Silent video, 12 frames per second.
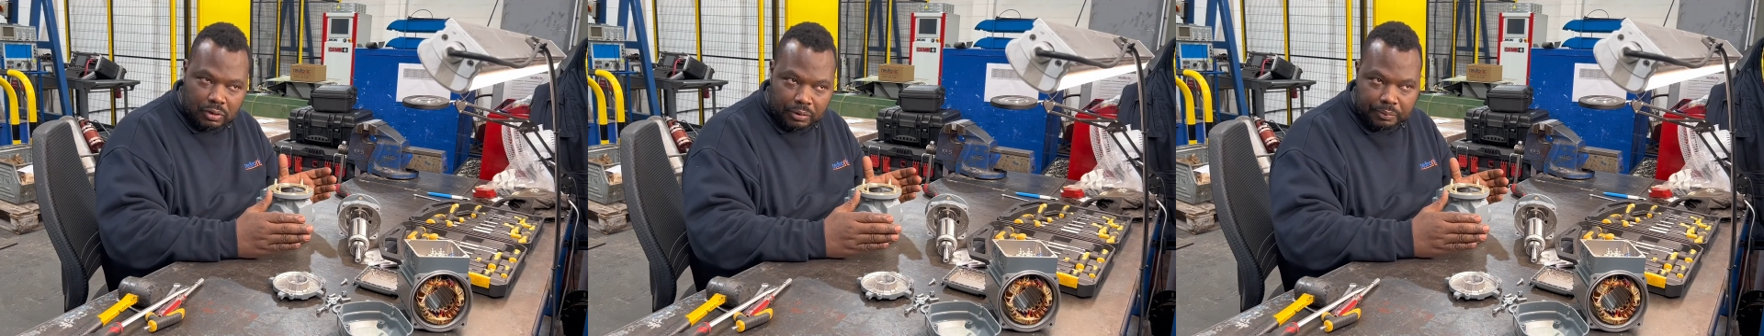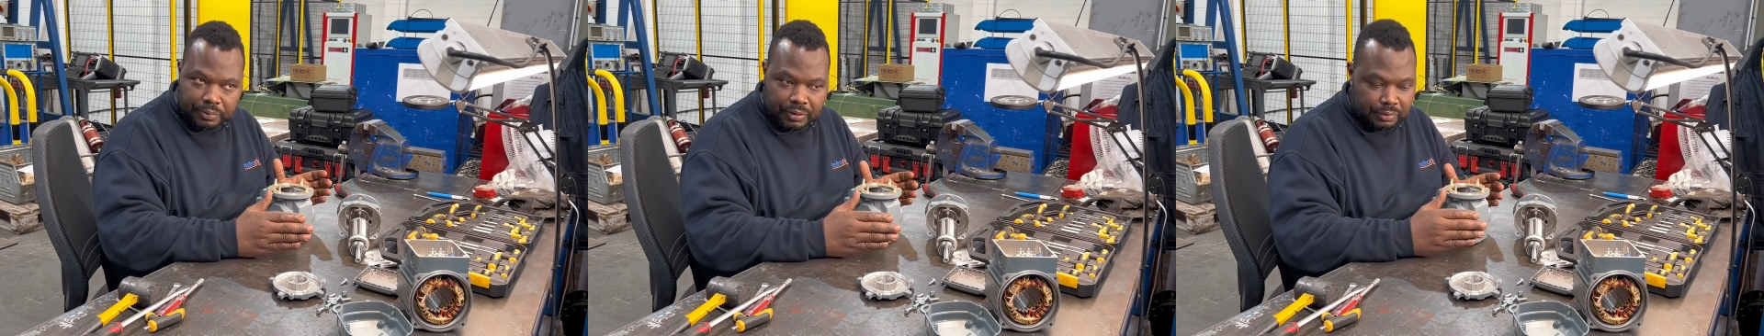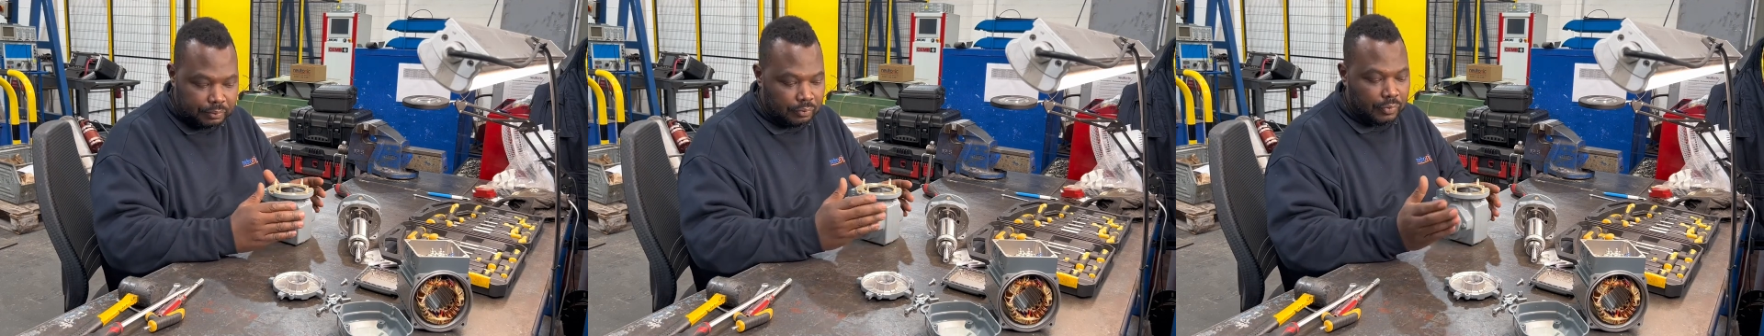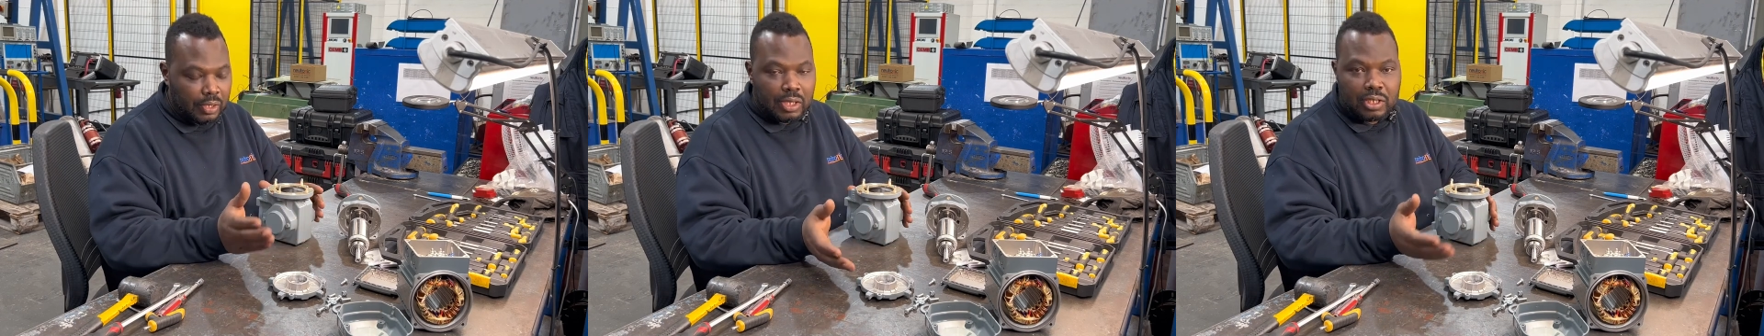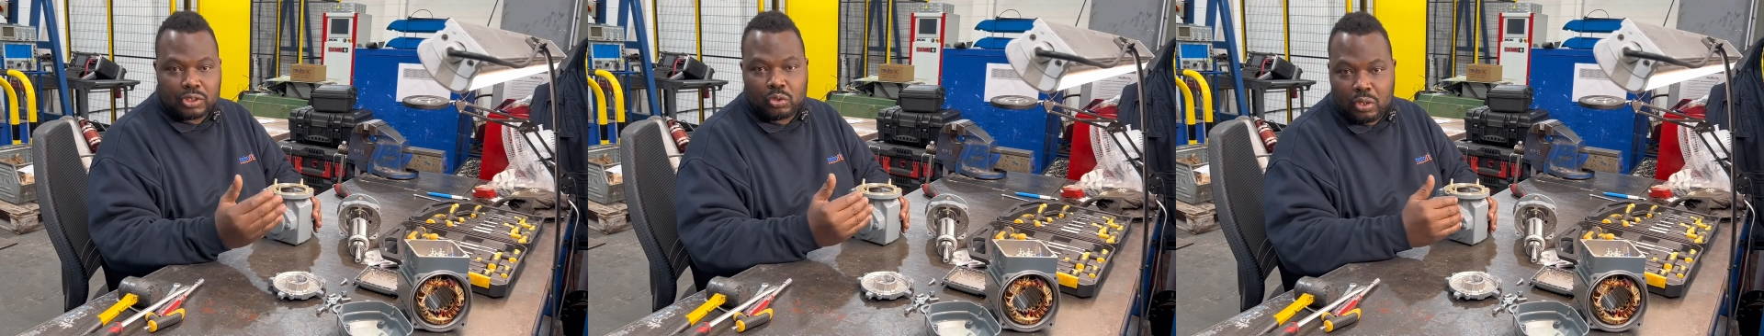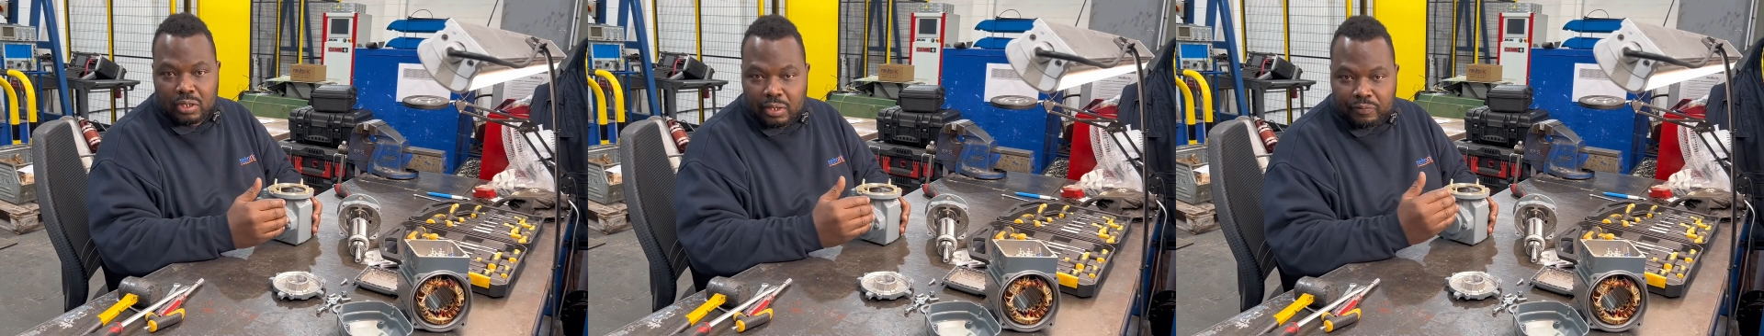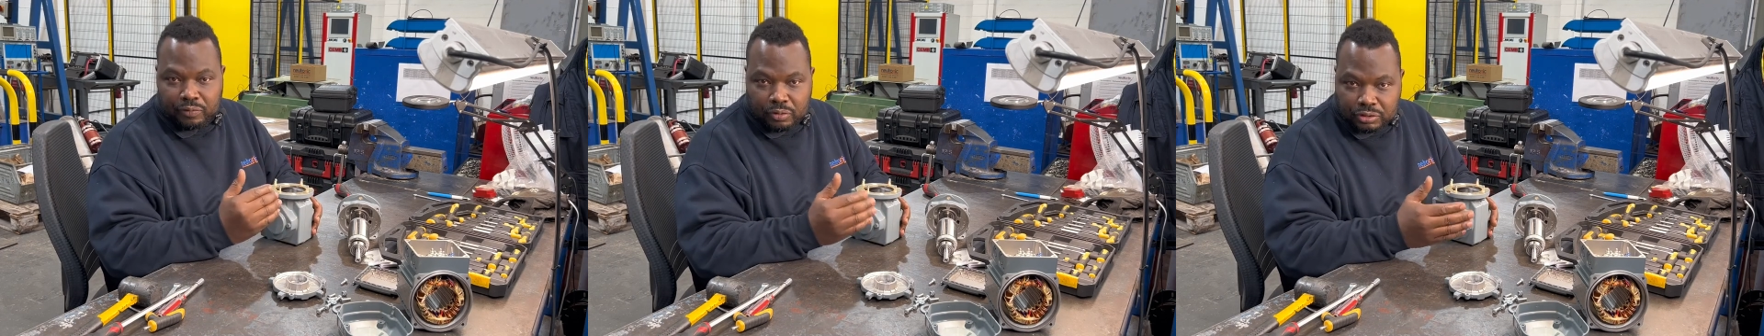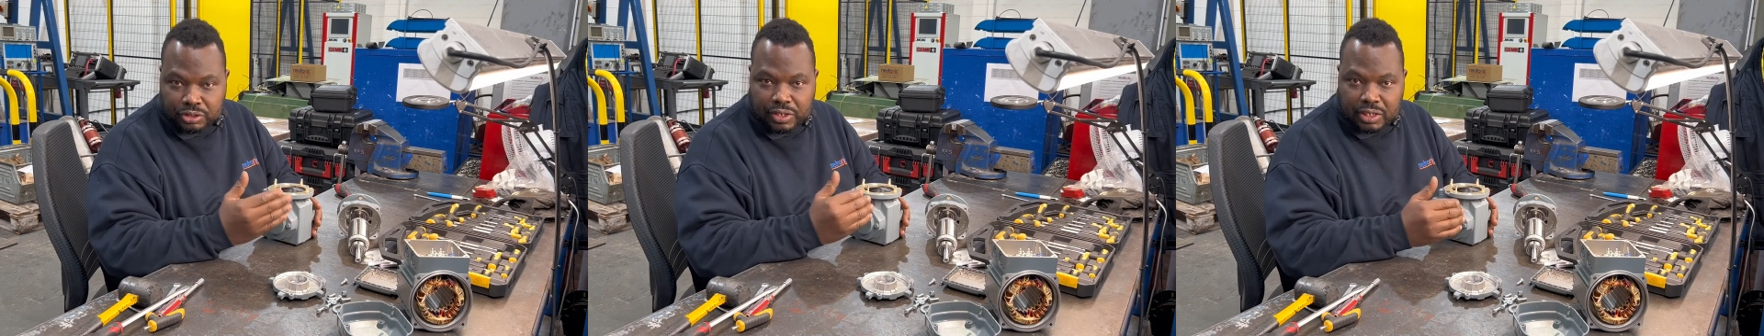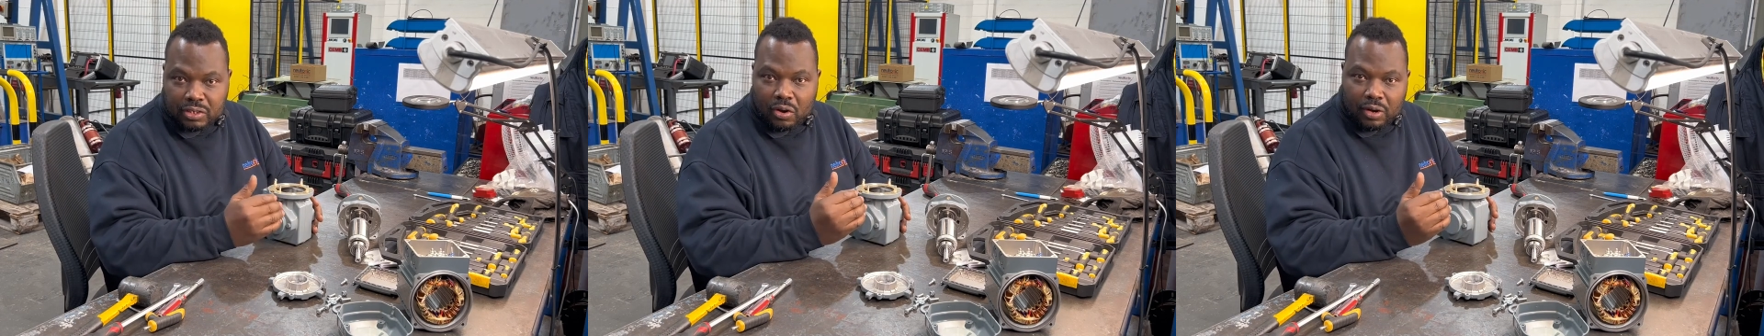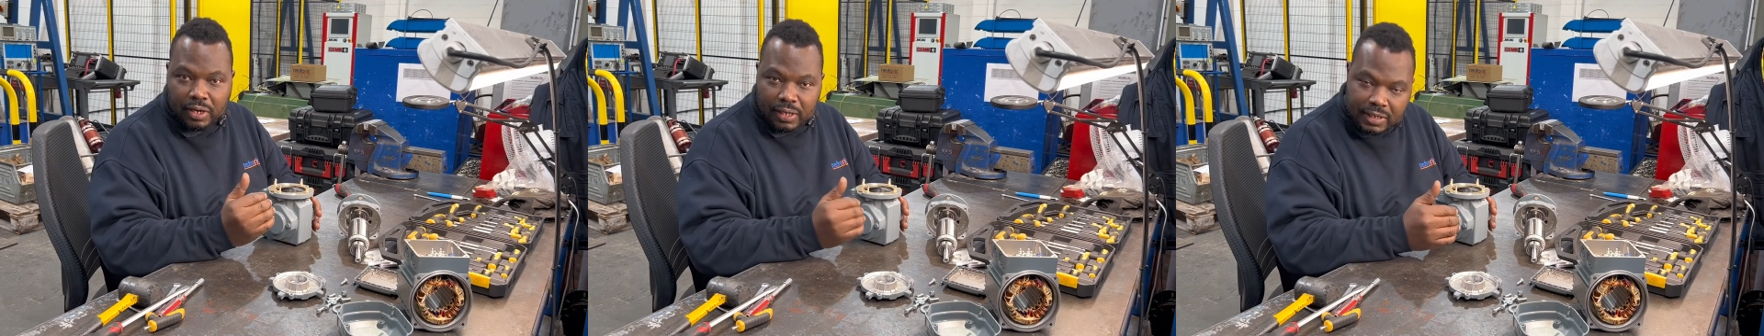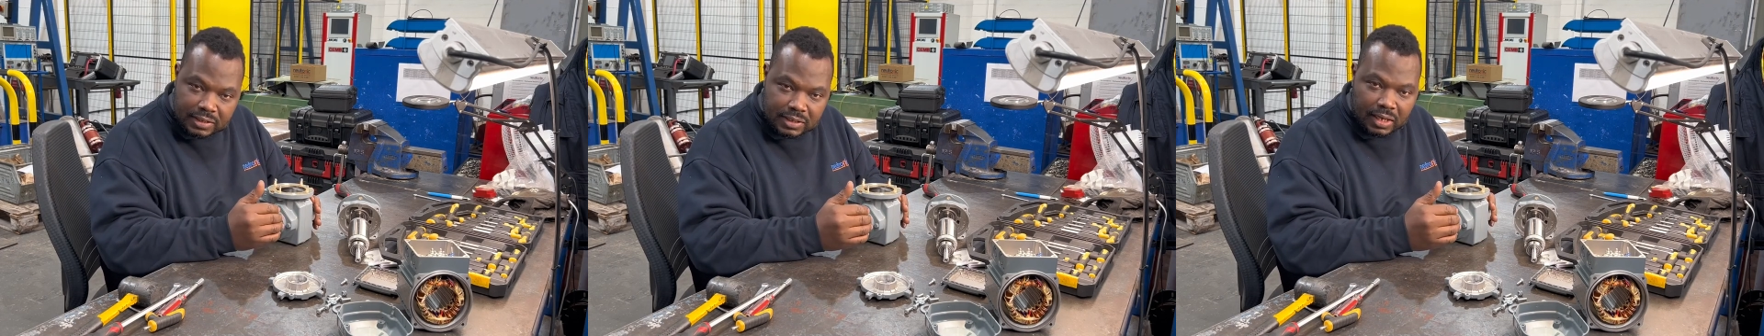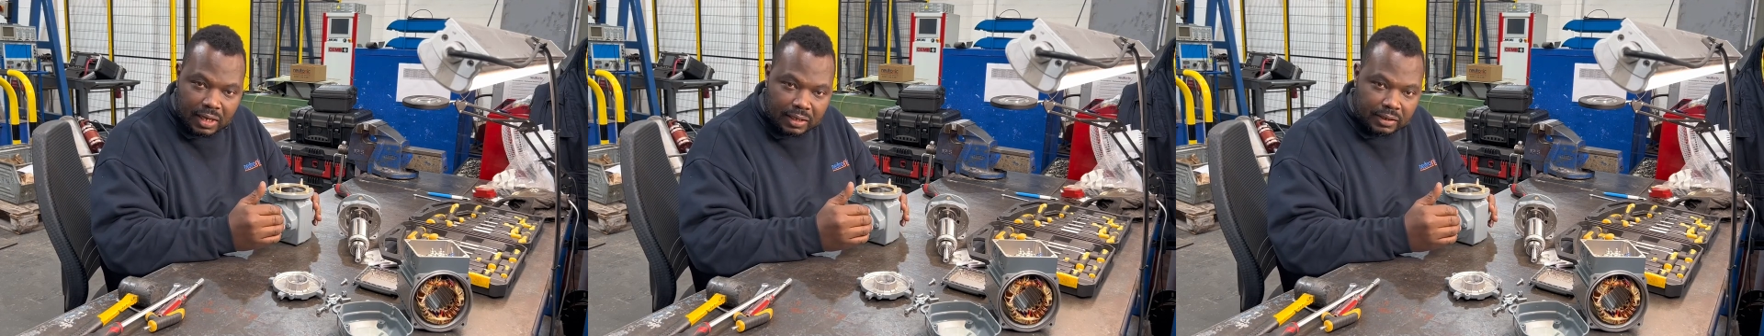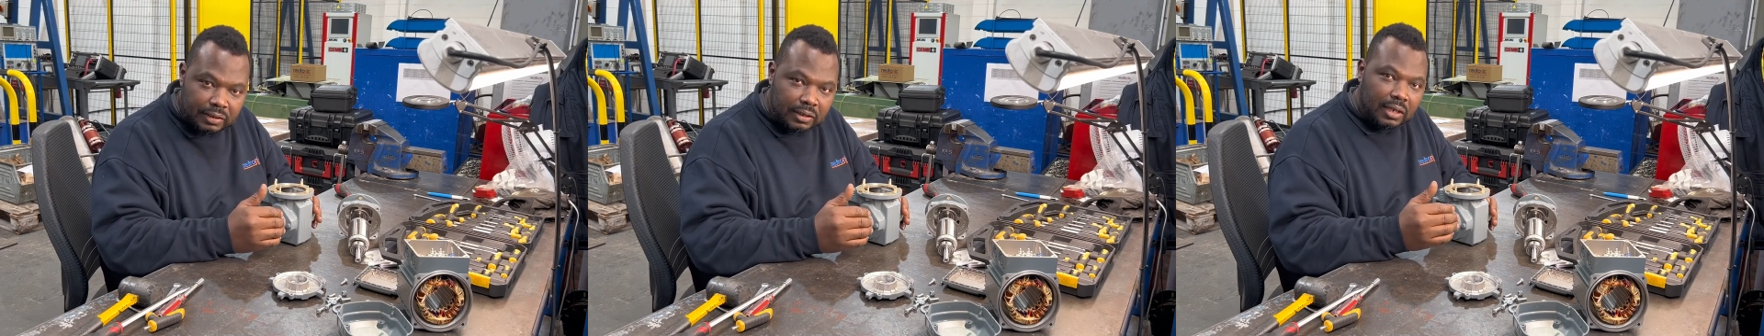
company, it's going the food grade oil inside.